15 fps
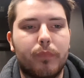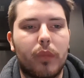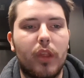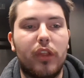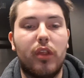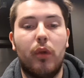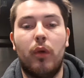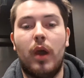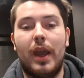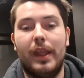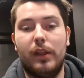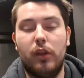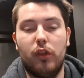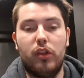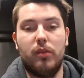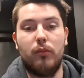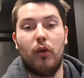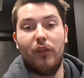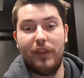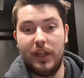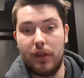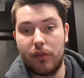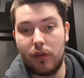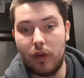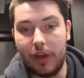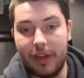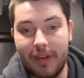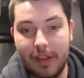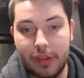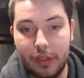So I looked at more videos online
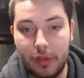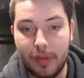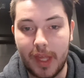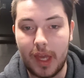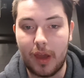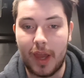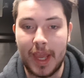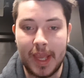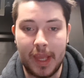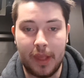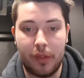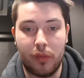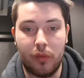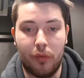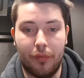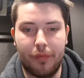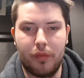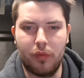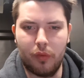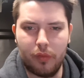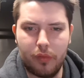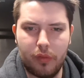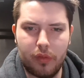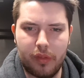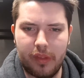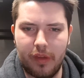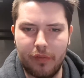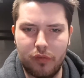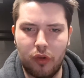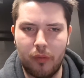on how to do that. I sort of
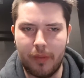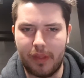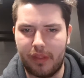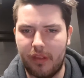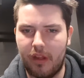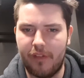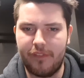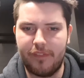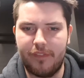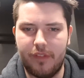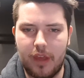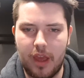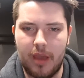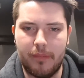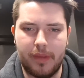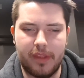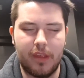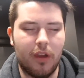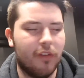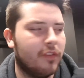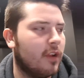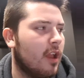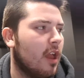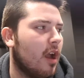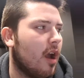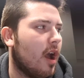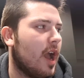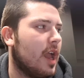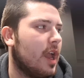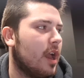self-taught myself.
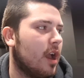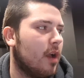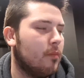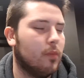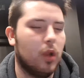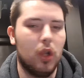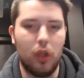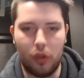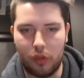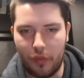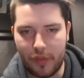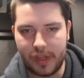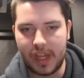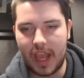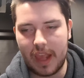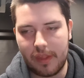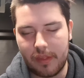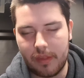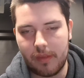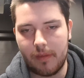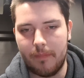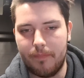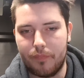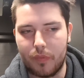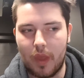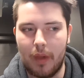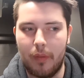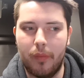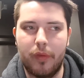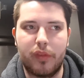I looked on the desk.
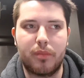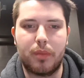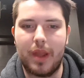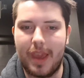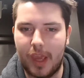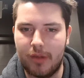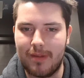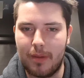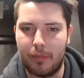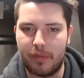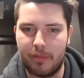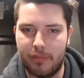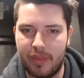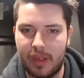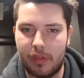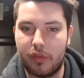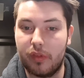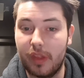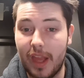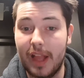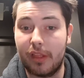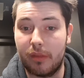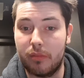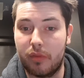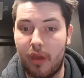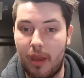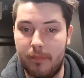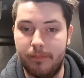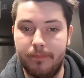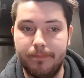I was playing around with some things because I had some time.